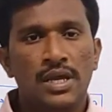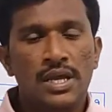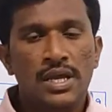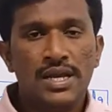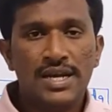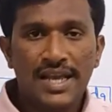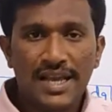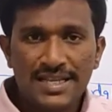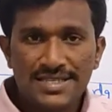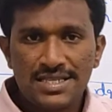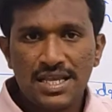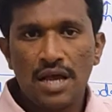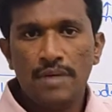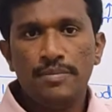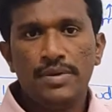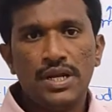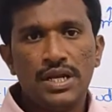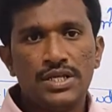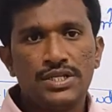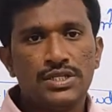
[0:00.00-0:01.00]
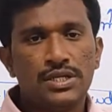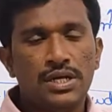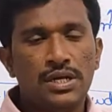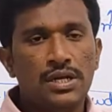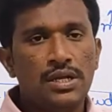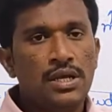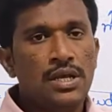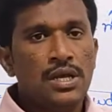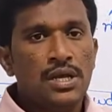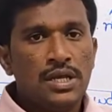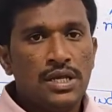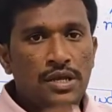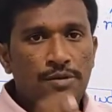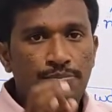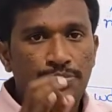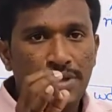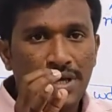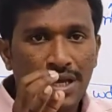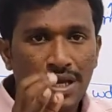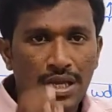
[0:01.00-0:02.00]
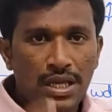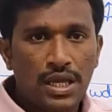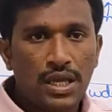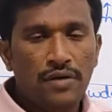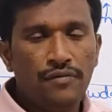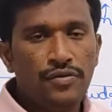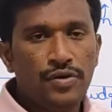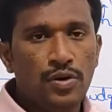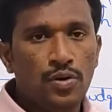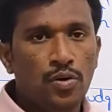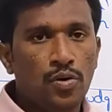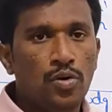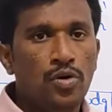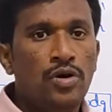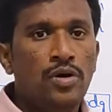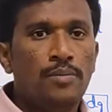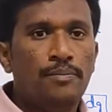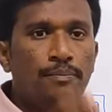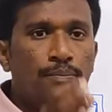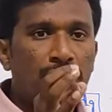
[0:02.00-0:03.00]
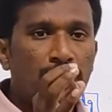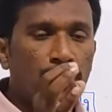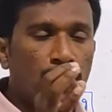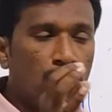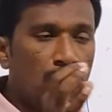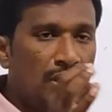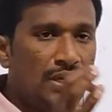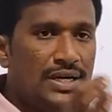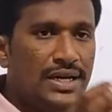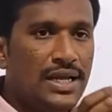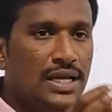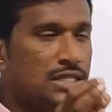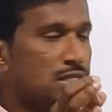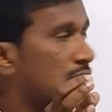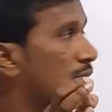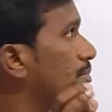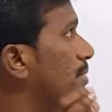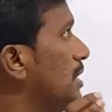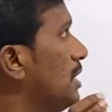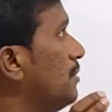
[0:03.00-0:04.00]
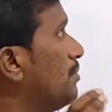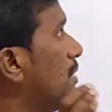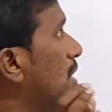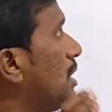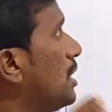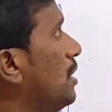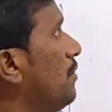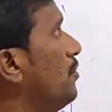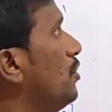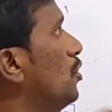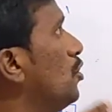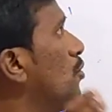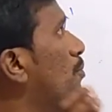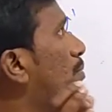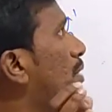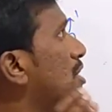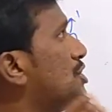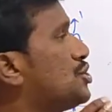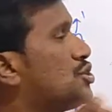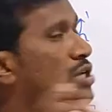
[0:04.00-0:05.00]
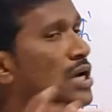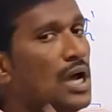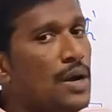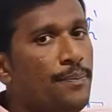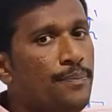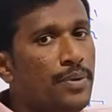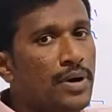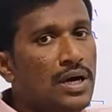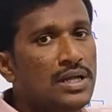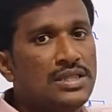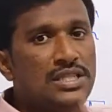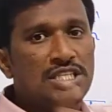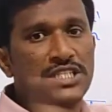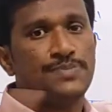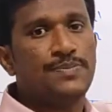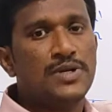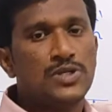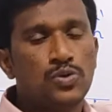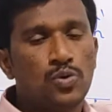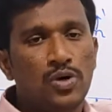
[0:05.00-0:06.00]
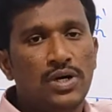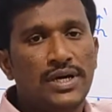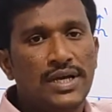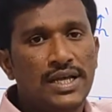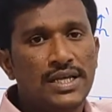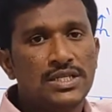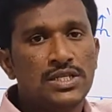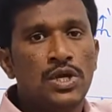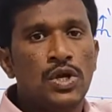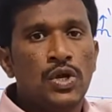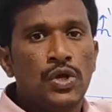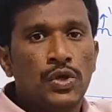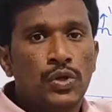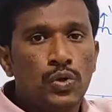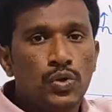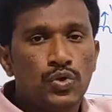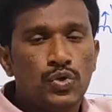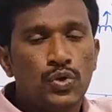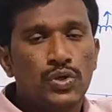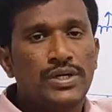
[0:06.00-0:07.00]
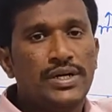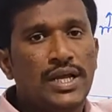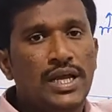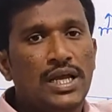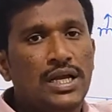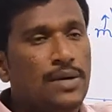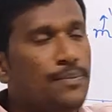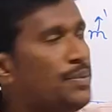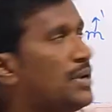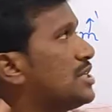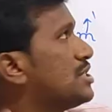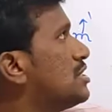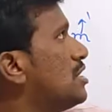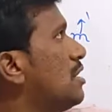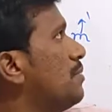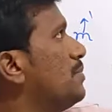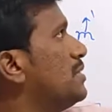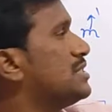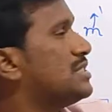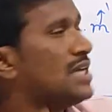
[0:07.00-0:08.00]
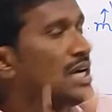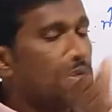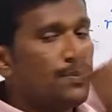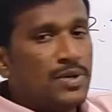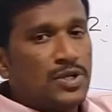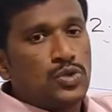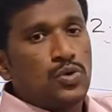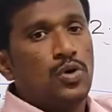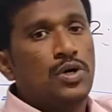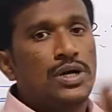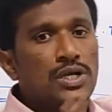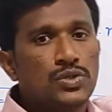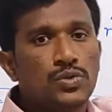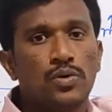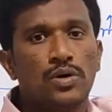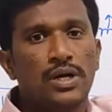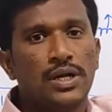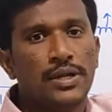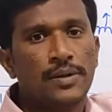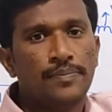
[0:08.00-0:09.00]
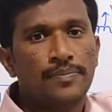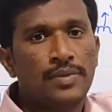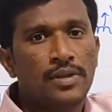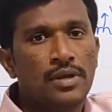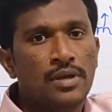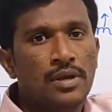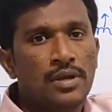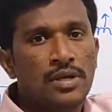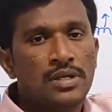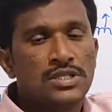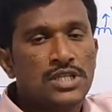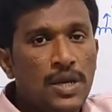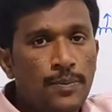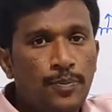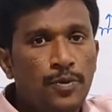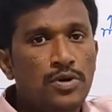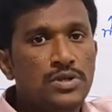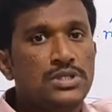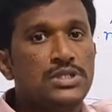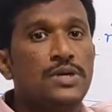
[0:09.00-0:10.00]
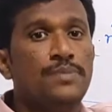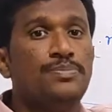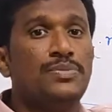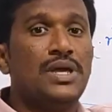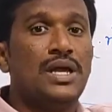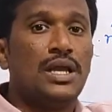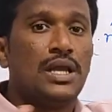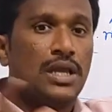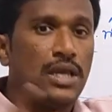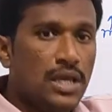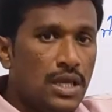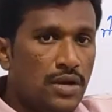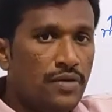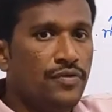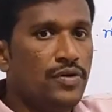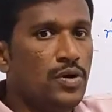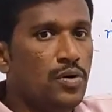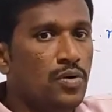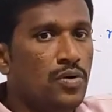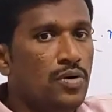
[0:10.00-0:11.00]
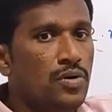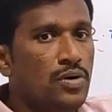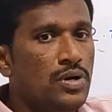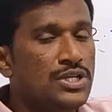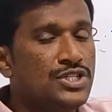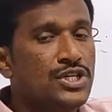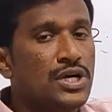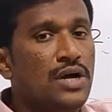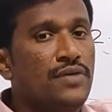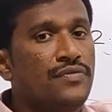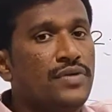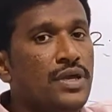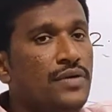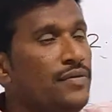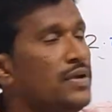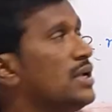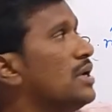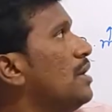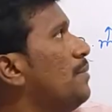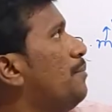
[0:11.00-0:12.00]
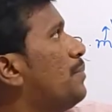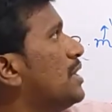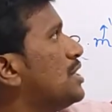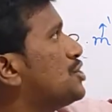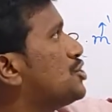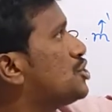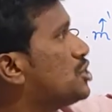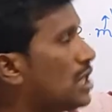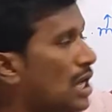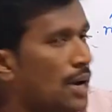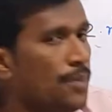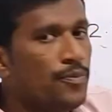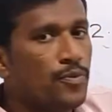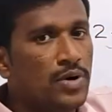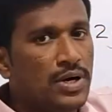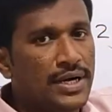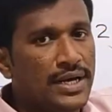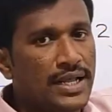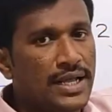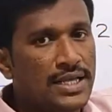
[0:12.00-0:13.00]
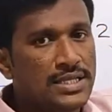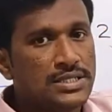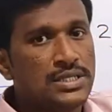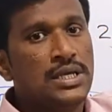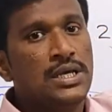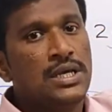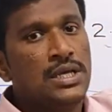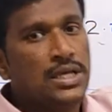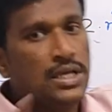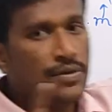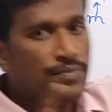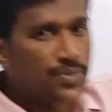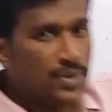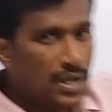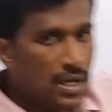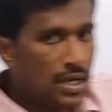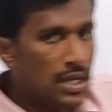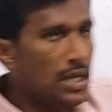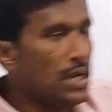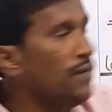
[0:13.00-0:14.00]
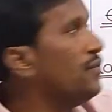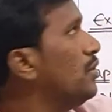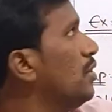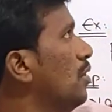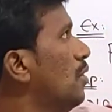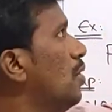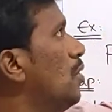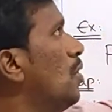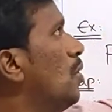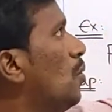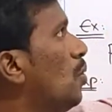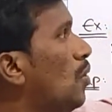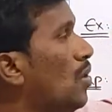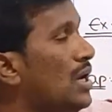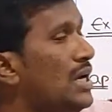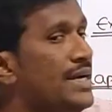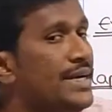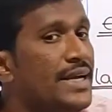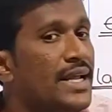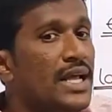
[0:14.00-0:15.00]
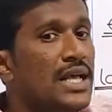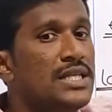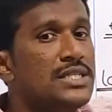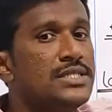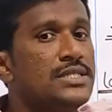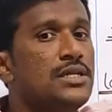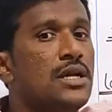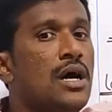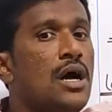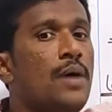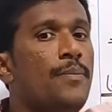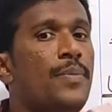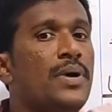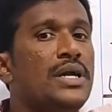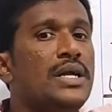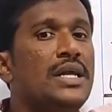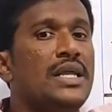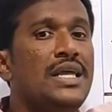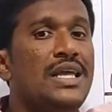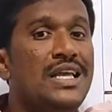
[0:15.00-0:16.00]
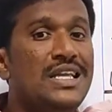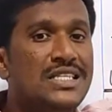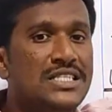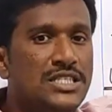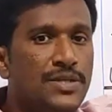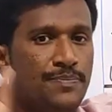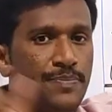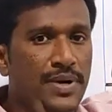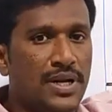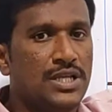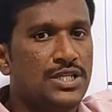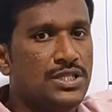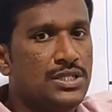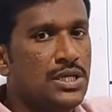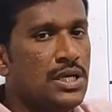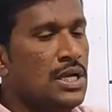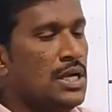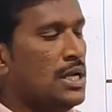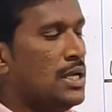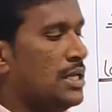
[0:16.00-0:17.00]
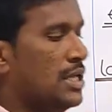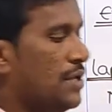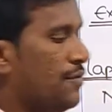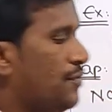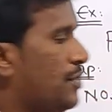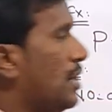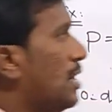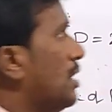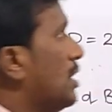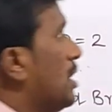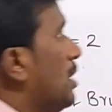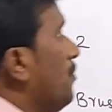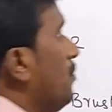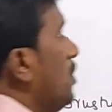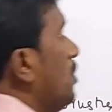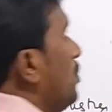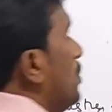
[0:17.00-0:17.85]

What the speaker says: In examination, if they give you voltage, if they give you brush drop this much voltage, you should take brush drop is that much voltage only. Suppose if they give you, instead of giving a brush drop voltage, if they give you voltage drop at each brush, if they give you